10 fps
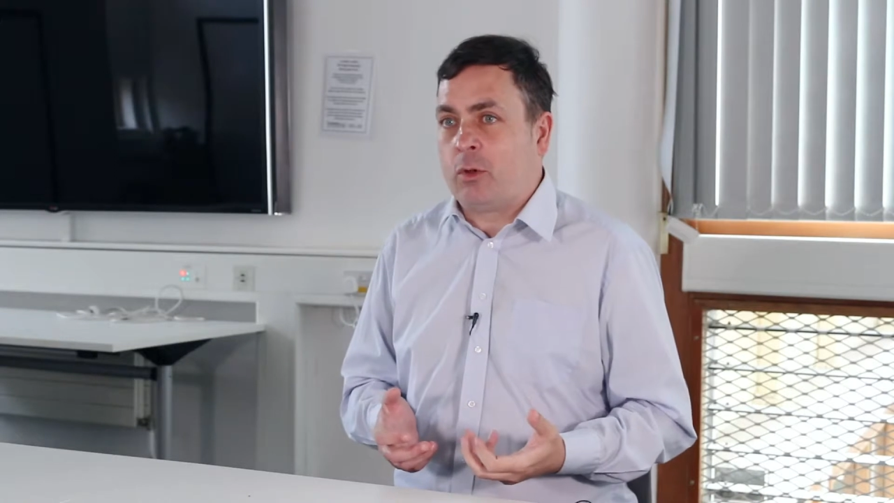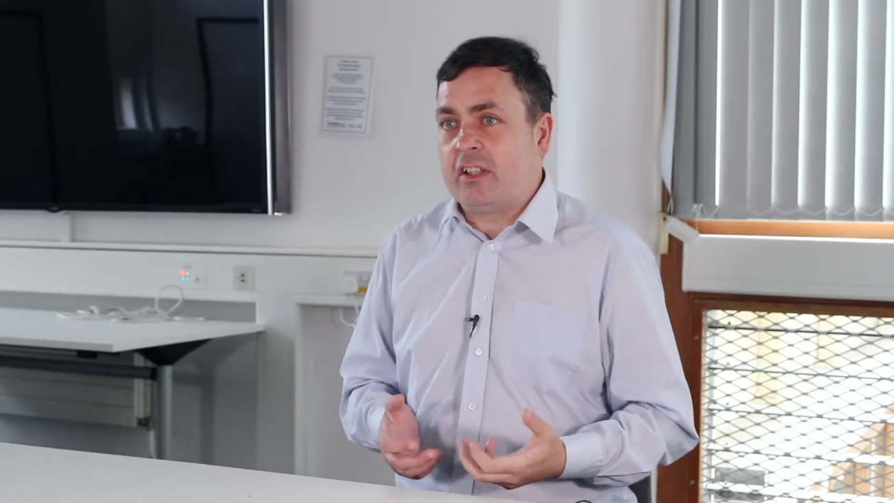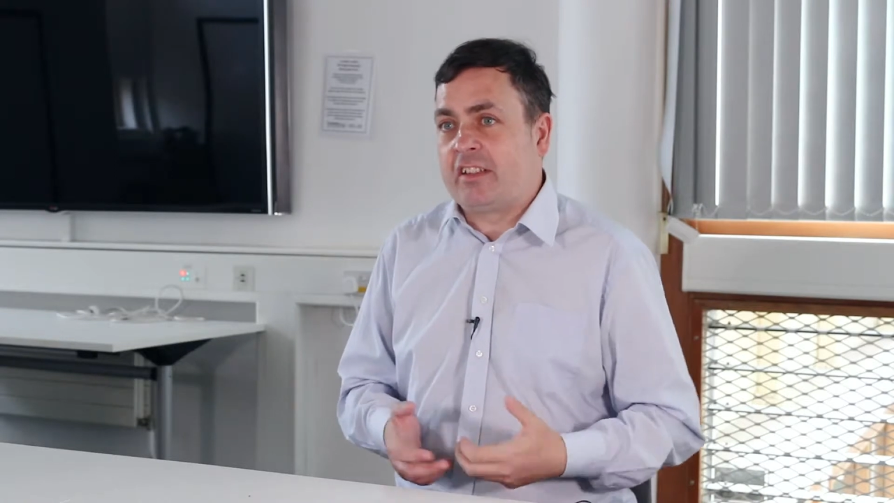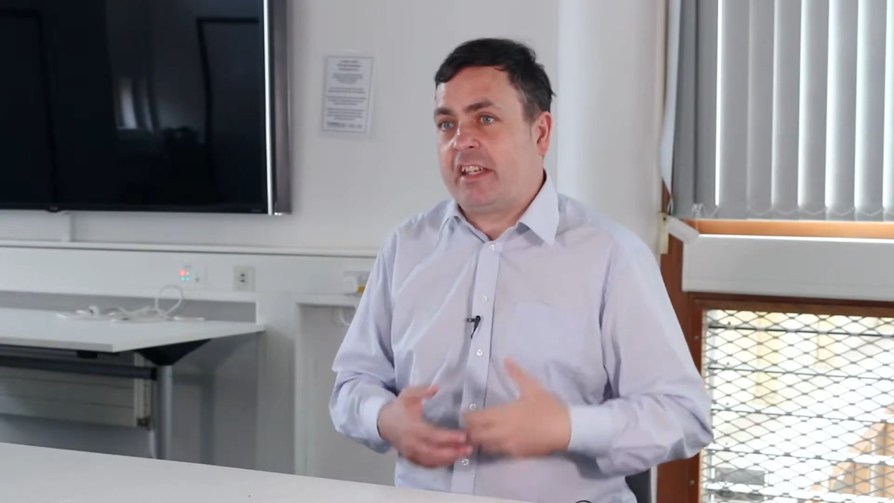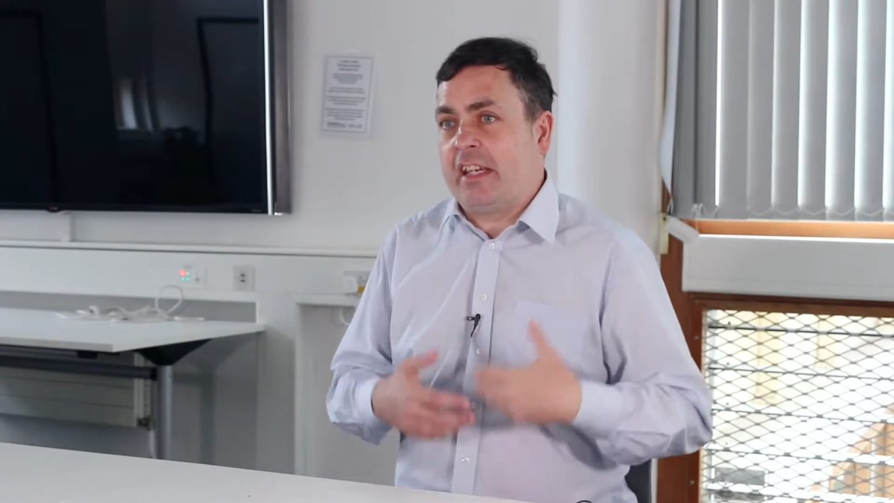
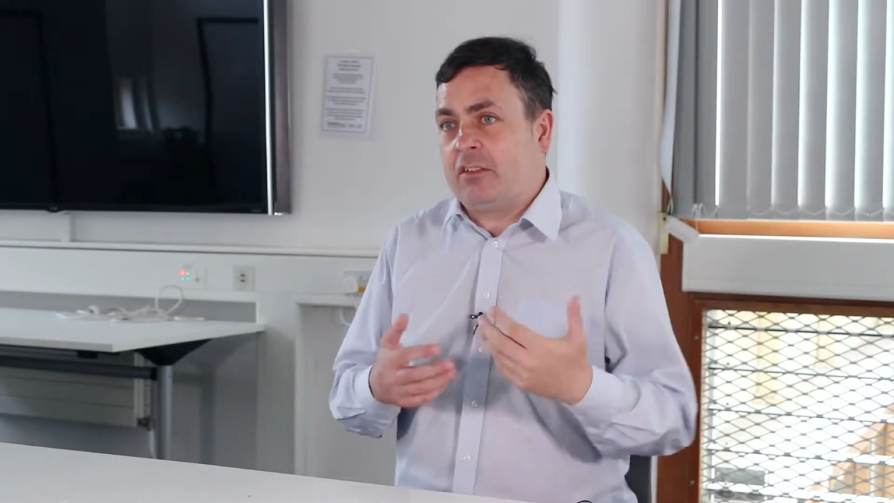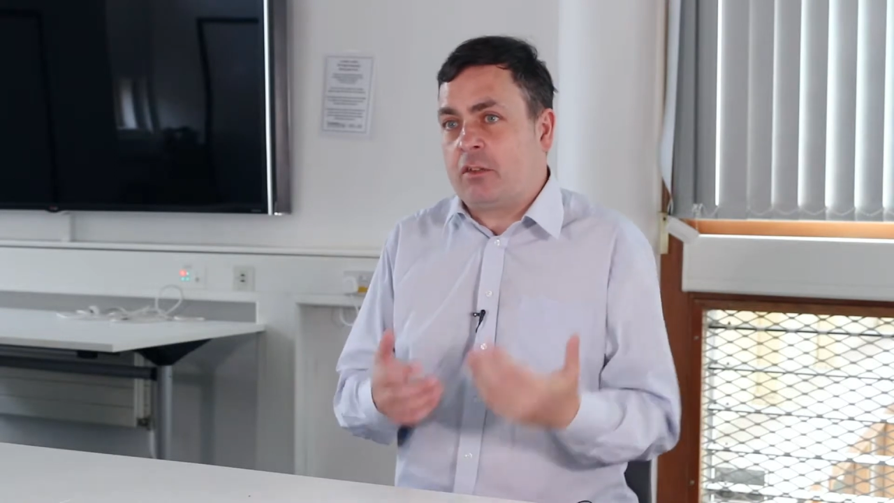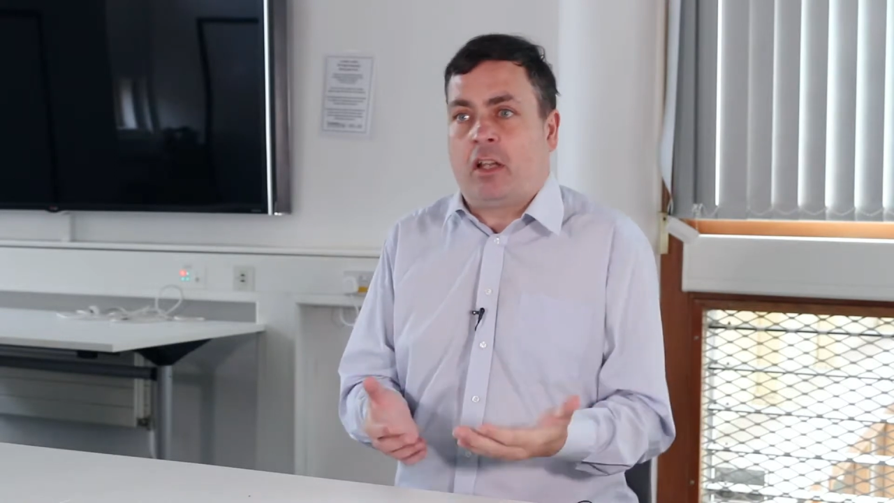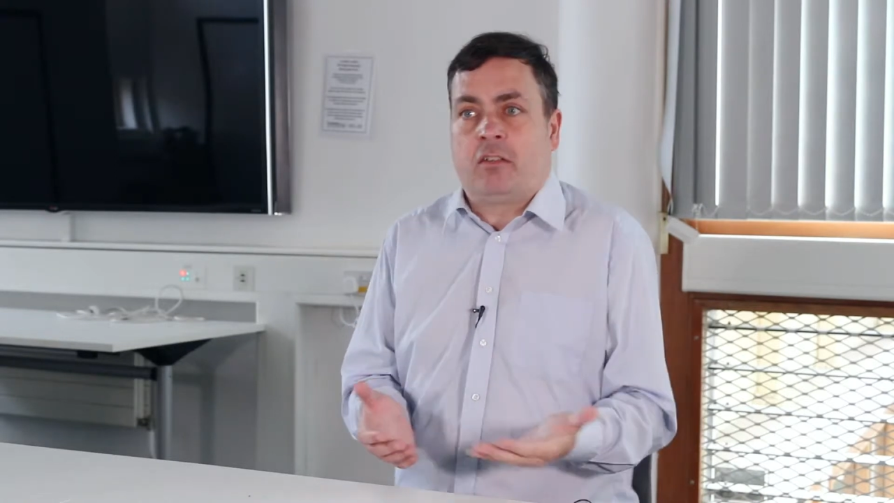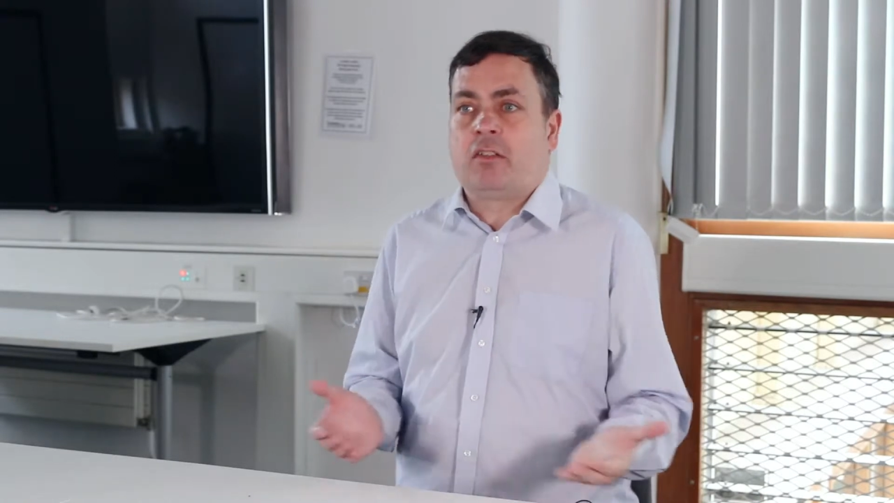quality
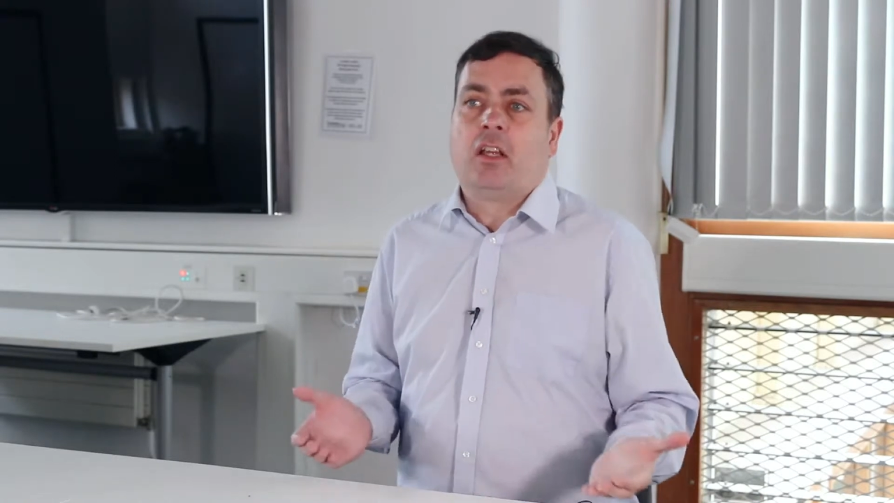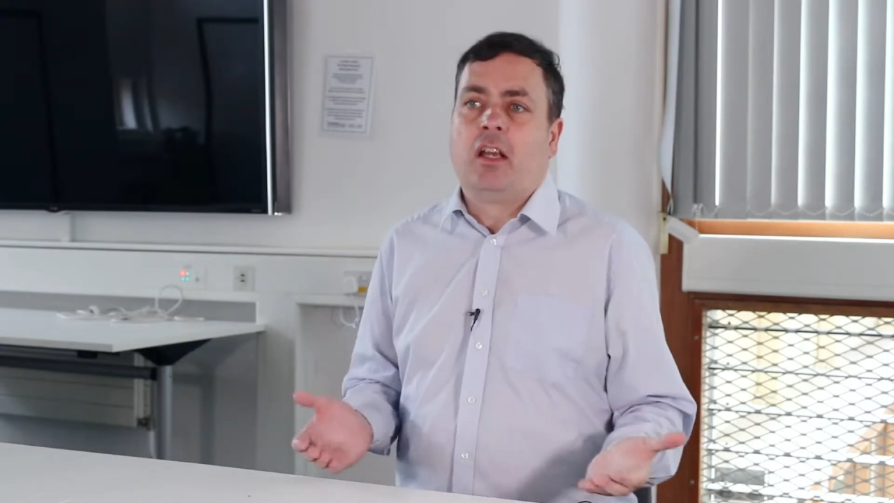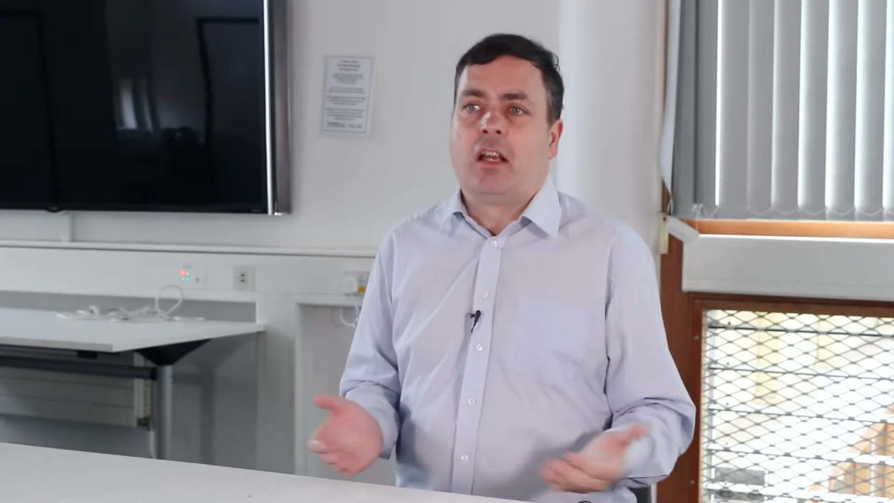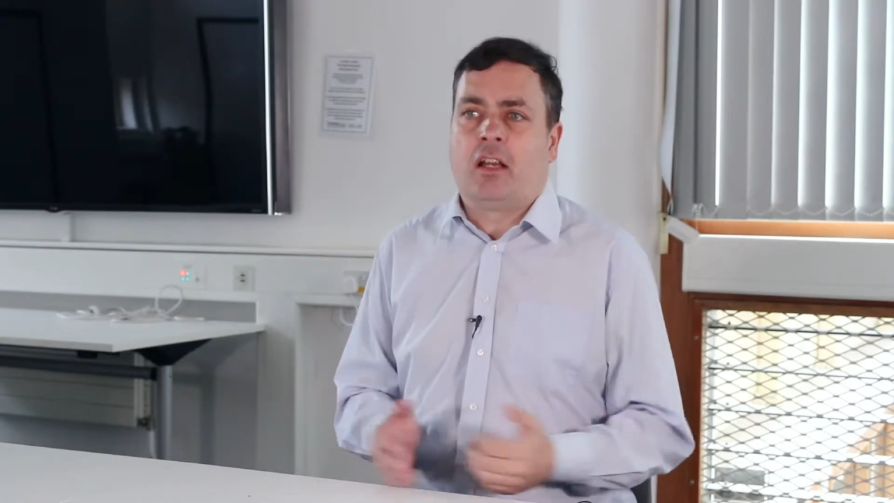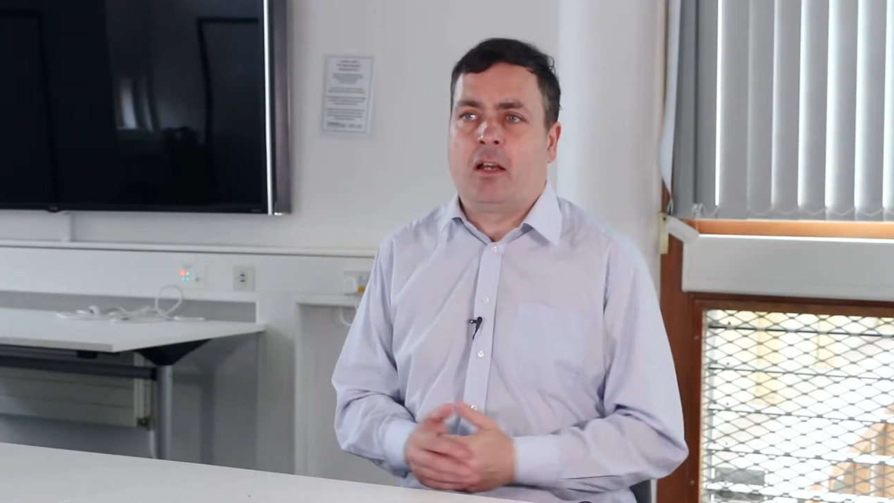
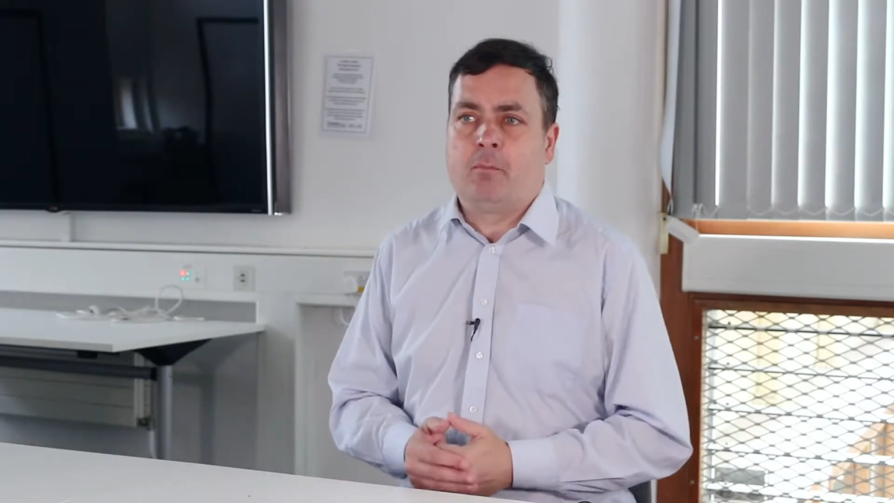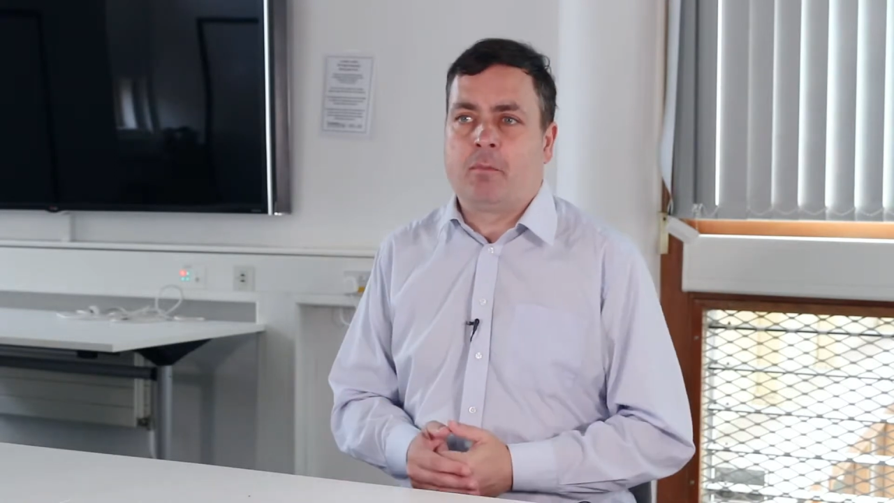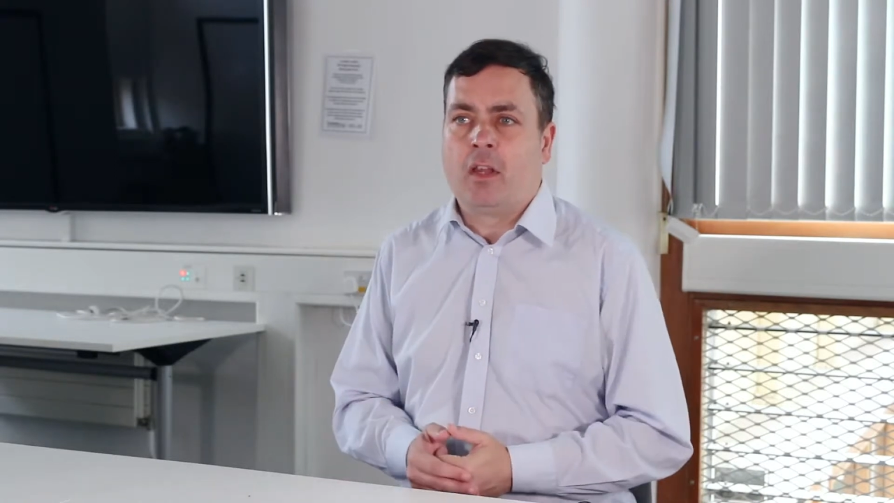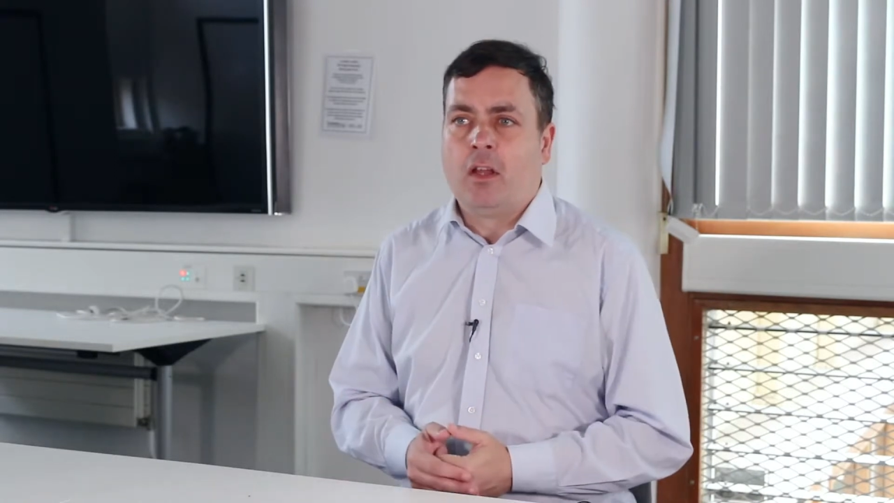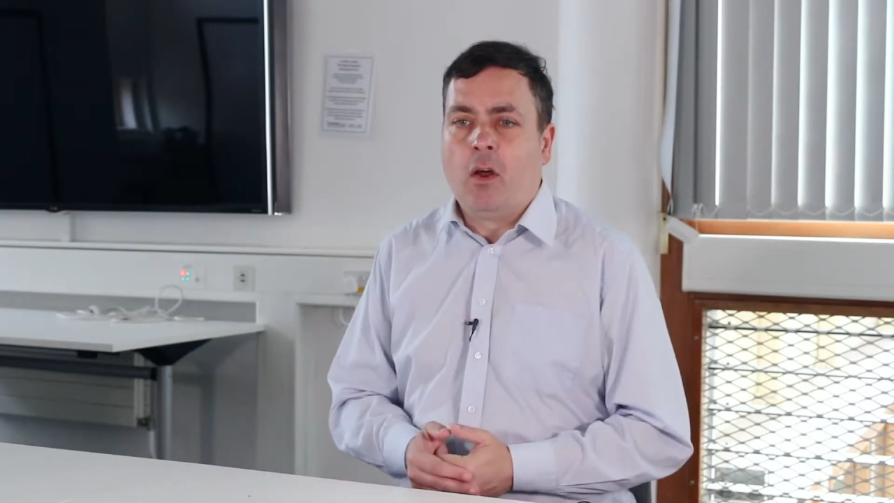and